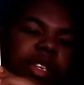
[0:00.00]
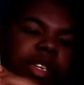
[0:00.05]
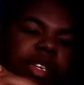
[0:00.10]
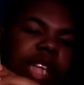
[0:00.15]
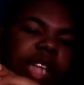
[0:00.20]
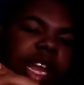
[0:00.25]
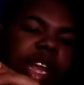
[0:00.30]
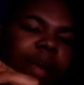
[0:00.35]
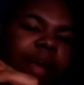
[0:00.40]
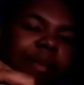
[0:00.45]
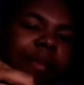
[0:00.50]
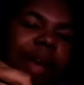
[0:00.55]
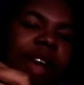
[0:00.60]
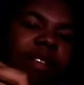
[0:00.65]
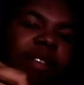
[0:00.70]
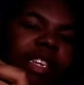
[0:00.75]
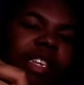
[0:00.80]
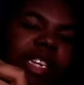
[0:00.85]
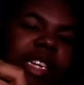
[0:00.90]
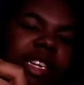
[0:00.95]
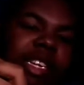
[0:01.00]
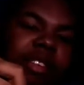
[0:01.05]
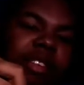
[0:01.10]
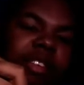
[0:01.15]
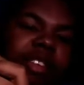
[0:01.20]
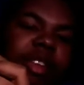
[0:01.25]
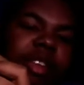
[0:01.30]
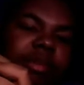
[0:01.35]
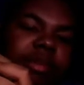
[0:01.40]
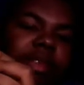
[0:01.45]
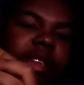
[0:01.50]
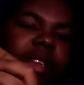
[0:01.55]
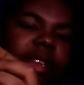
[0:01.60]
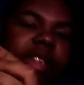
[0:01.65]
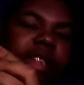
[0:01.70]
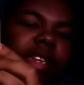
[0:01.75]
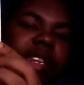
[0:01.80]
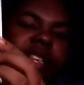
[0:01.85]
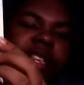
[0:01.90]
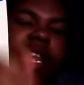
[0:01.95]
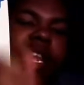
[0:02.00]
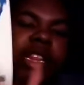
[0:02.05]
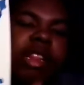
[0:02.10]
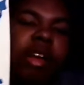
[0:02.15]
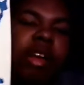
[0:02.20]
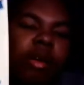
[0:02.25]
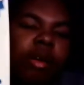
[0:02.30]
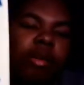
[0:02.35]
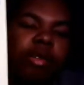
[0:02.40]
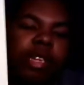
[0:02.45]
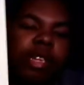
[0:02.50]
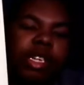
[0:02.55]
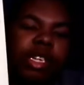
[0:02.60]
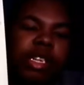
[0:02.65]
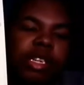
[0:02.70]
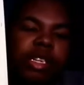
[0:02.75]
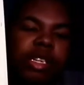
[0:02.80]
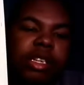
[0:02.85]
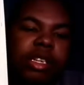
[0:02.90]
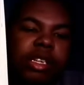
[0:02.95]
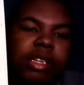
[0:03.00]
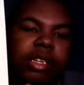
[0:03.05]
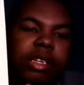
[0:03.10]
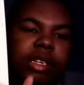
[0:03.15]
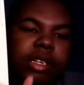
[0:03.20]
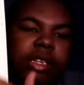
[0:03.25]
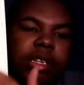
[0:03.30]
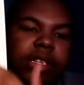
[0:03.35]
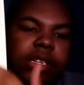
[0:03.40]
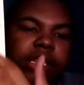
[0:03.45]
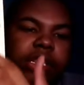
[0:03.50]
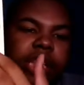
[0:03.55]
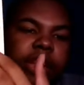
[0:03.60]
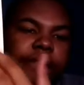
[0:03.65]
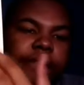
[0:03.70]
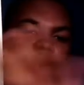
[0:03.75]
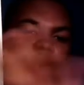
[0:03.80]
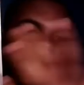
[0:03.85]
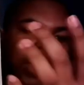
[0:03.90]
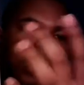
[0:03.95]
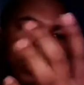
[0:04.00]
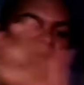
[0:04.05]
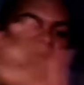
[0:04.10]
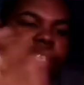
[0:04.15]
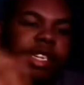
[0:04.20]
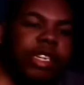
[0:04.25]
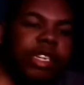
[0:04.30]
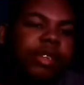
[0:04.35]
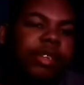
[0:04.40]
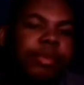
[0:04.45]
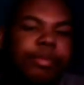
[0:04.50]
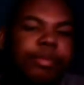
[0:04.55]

It's like a mountain or something. It's like the ocean, like a fish.